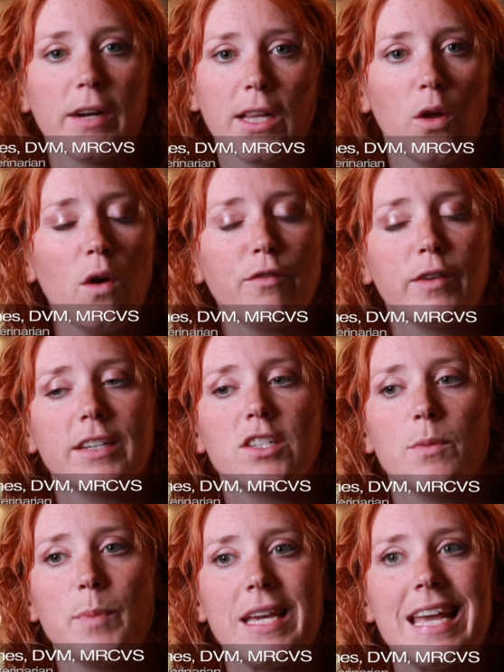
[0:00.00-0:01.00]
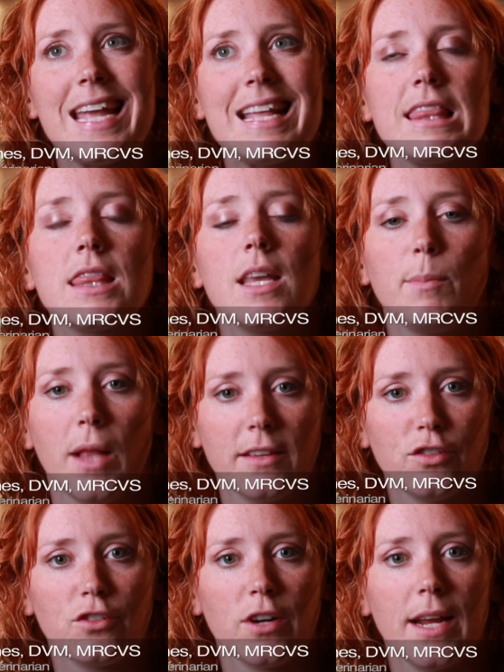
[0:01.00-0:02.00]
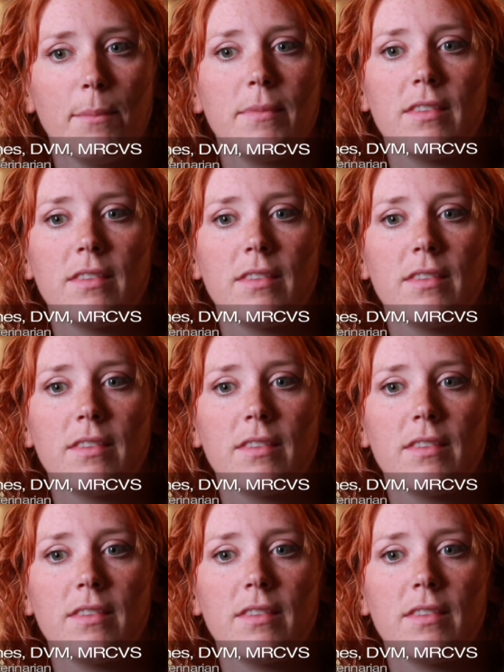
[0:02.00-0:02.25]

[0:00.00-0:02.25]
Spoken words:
very long for it to be in the bloodstream,